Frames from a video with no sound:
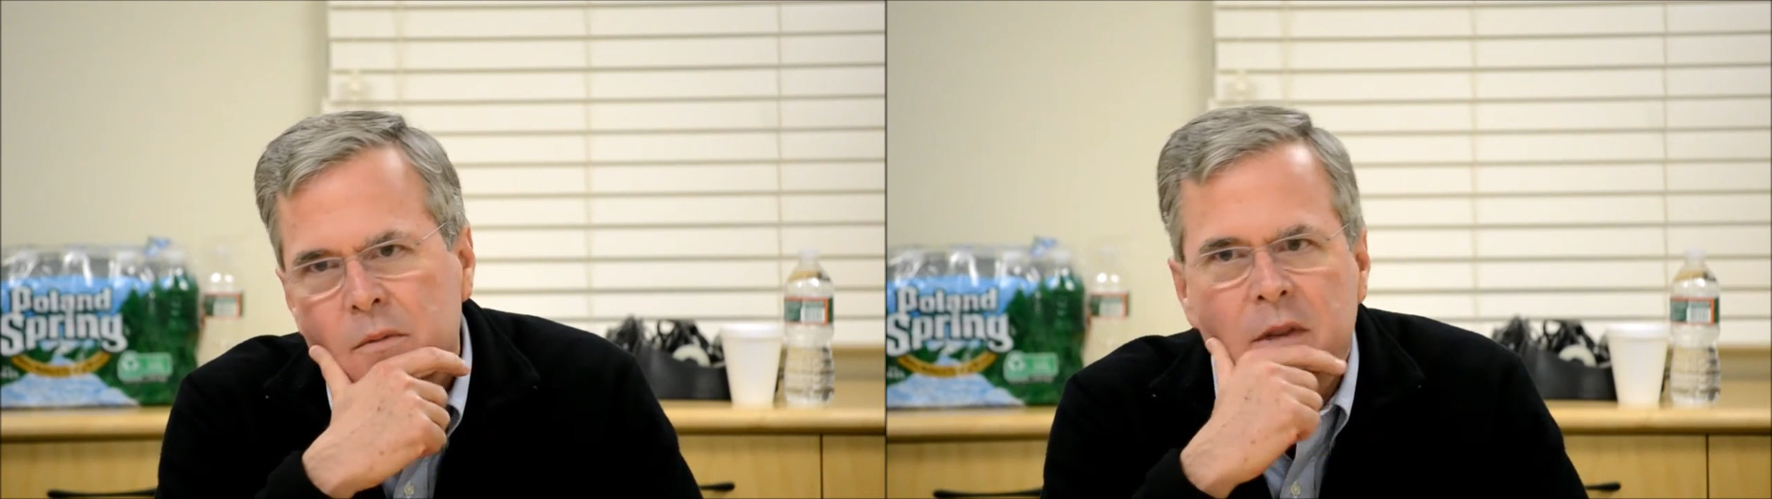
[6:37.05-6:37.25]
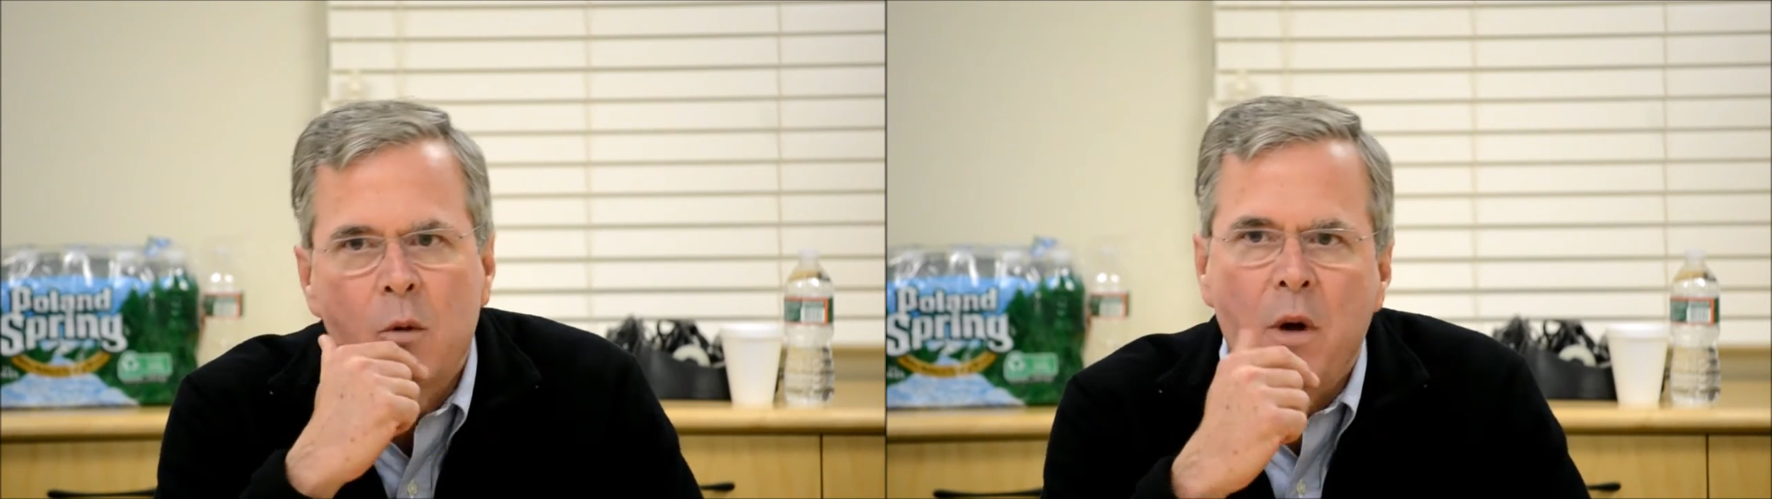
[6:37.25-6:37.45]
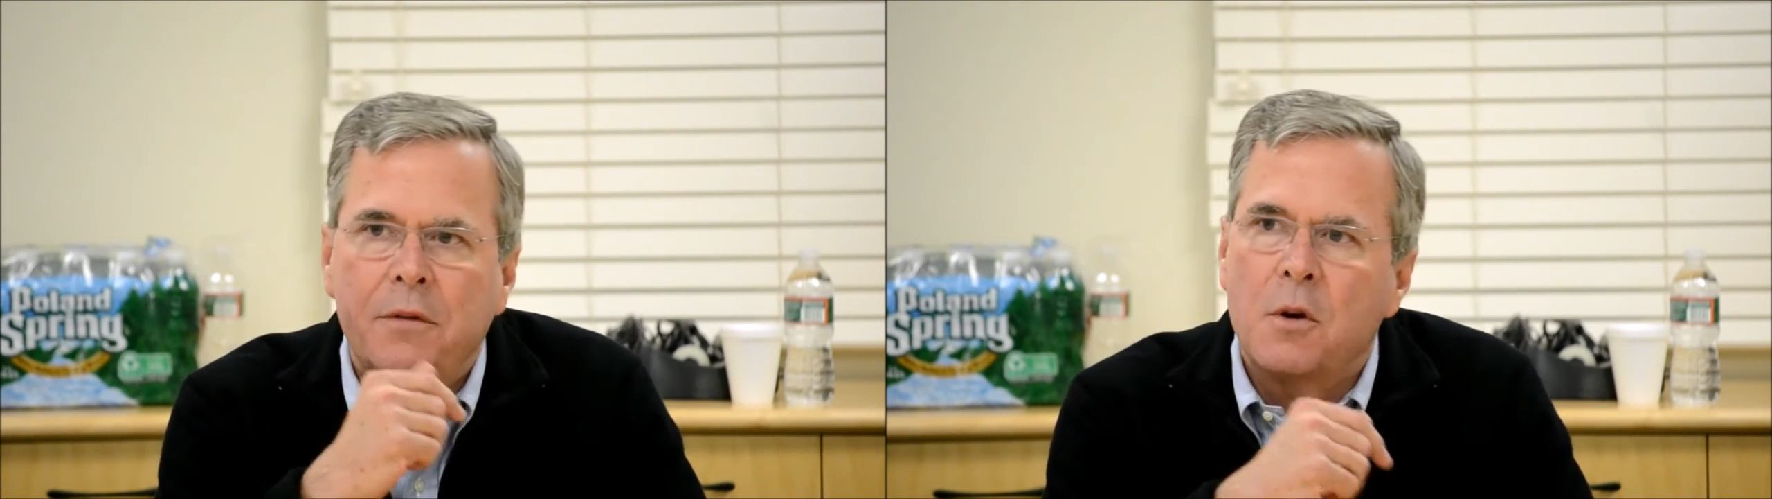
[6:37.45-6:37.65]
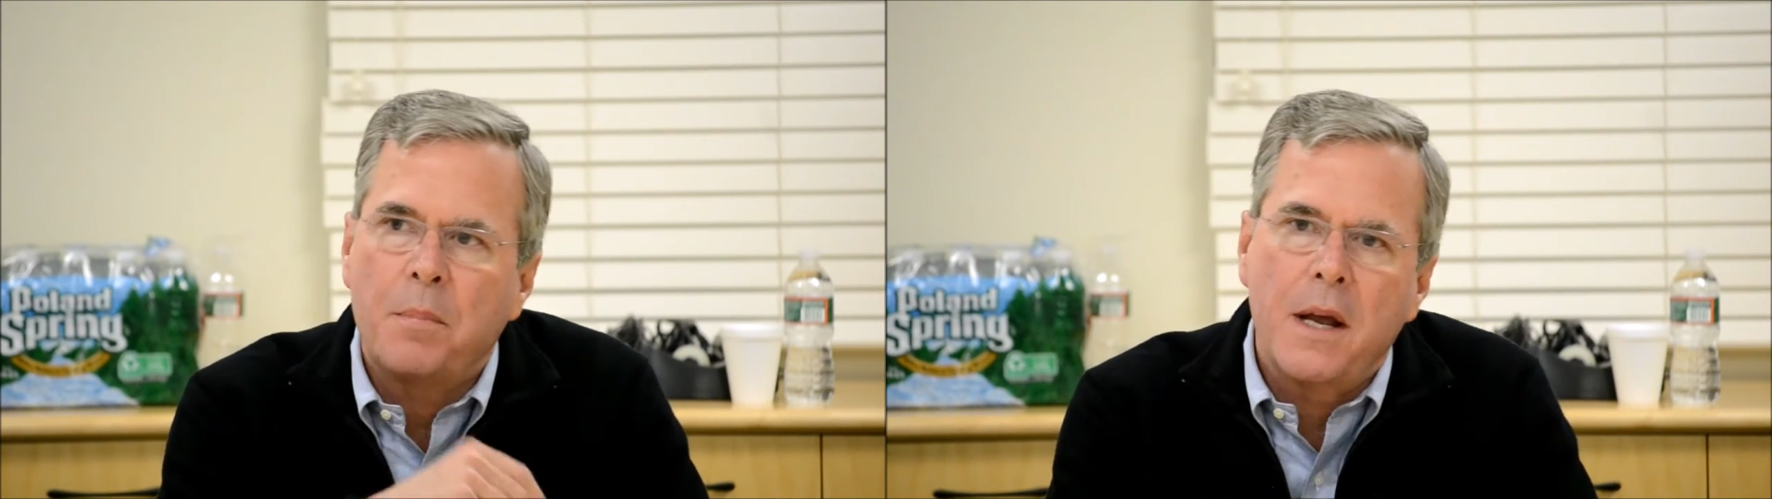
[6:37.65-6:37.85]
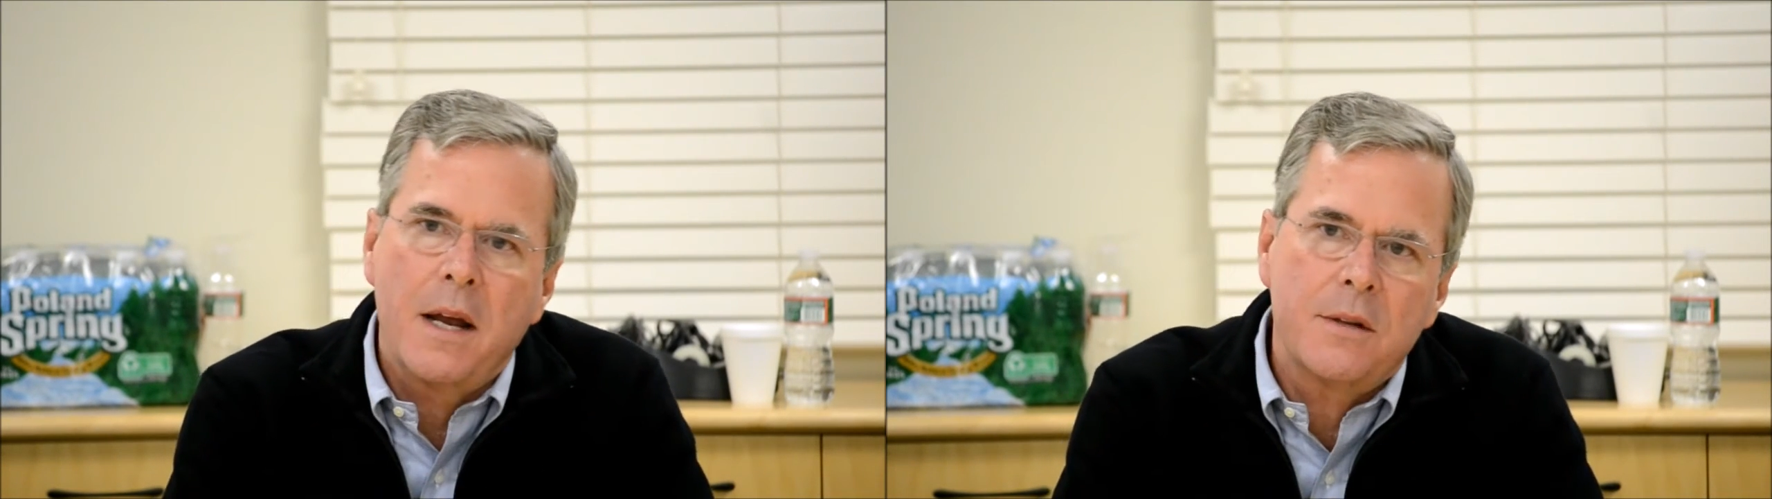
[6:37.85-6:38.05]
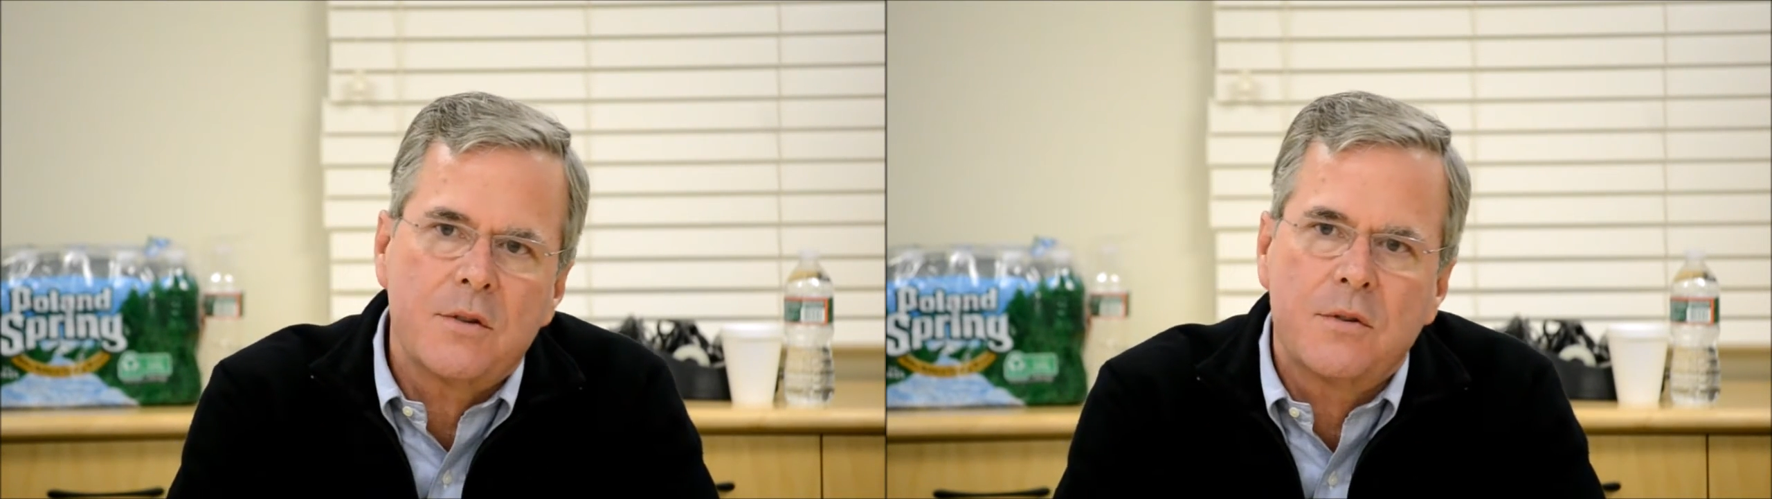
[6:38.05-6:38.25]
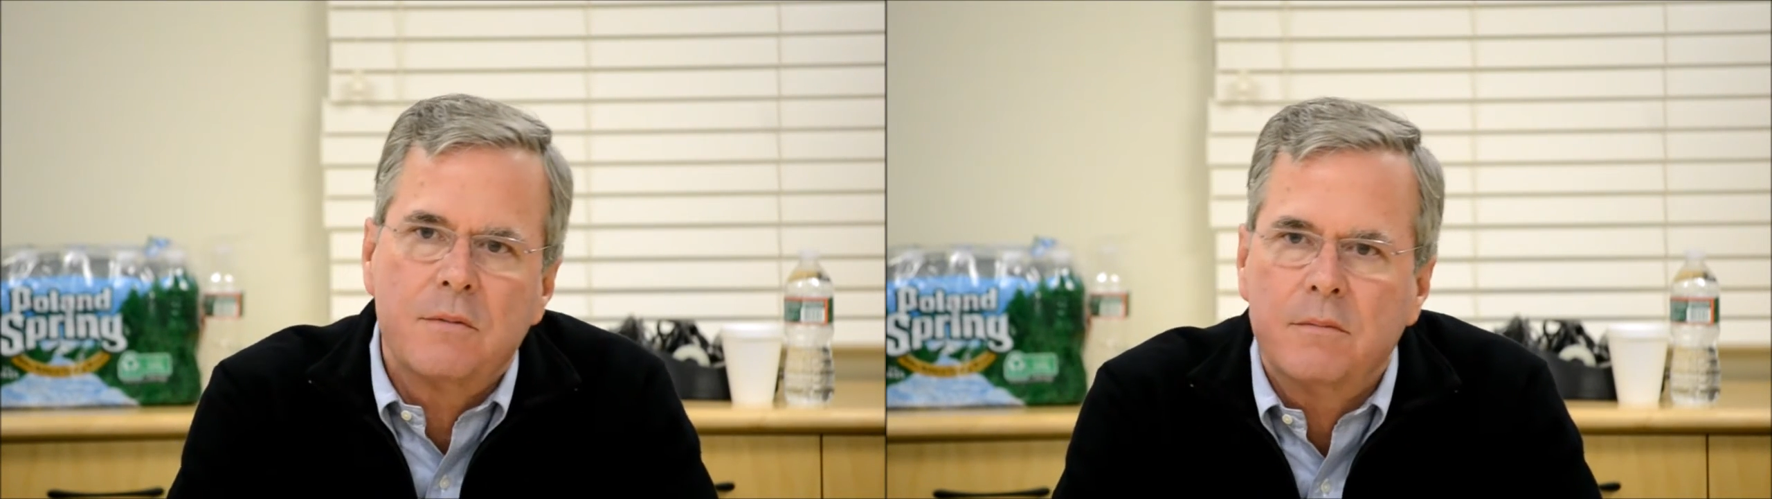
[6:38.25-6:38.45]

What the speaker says: they wet their pants,